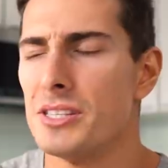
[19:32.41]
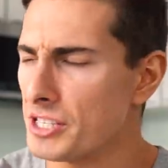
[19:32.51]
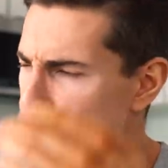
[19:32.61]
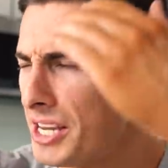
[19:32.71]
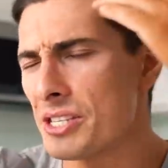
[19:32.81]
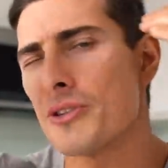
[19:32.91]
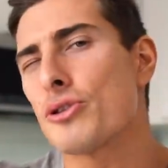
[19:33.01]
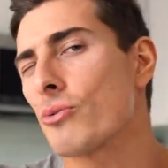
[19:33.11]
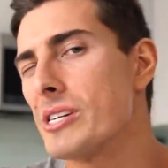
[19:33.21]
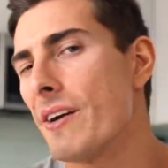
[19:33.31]
the season
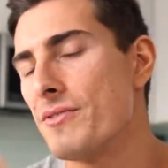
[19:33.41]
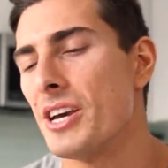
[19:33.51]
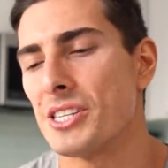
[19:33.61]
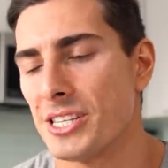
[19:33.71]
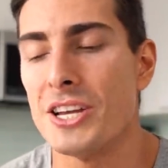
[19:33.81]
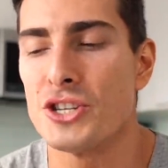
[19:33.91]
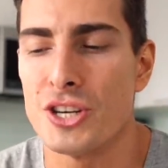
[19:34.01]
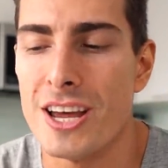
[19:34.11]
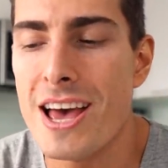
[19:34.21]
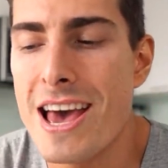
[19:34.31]
3 of the
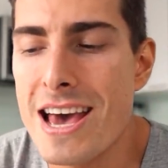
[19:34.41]
Ascension.